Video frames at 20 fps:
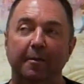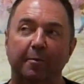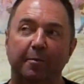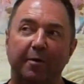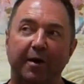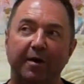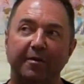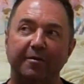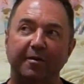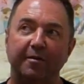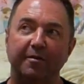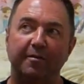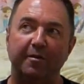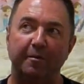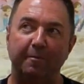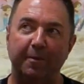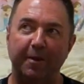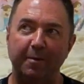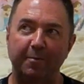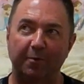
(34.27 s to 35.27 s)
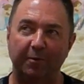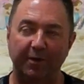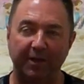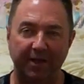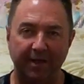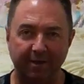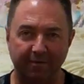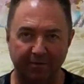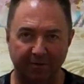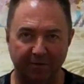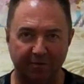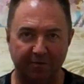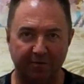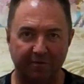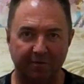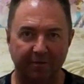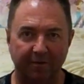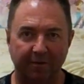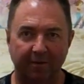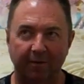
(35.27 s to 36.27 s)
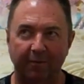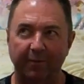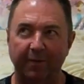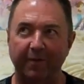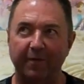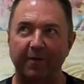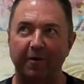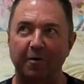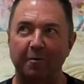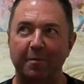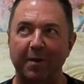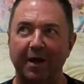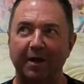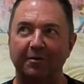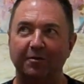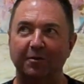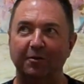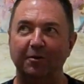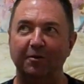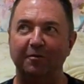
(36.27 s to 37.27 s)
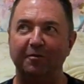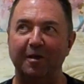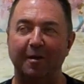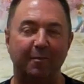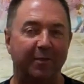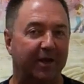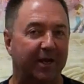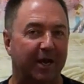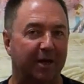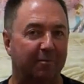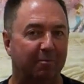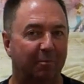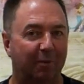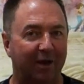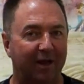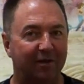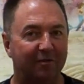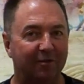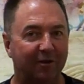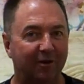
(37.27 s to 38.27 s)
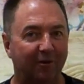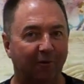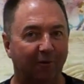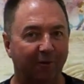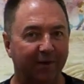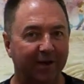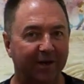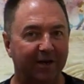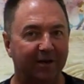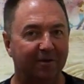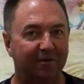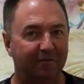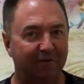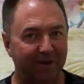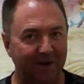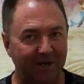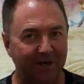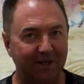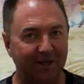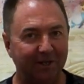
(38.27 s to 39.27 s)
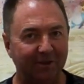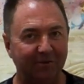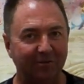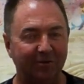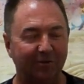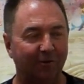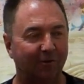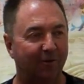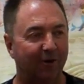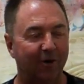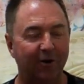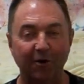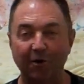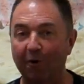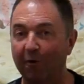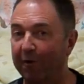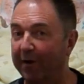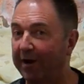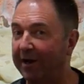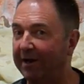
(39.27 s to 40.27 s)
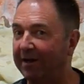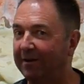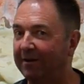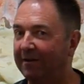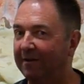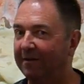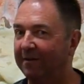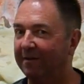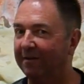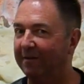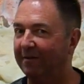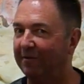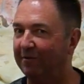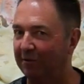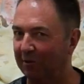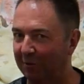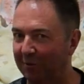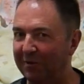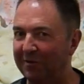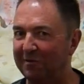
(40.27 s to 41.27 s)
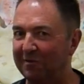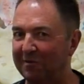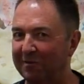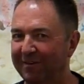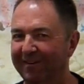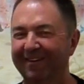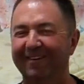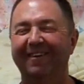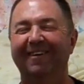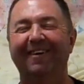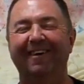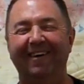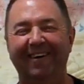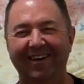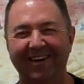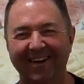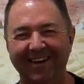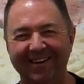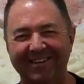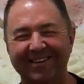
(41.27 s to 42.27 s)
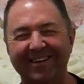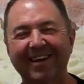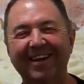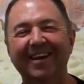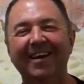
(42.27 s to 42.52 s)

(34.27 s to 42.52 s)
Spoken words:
presents that people give us when they're about to do something unpleasant or inconvenient or annoying to us, right?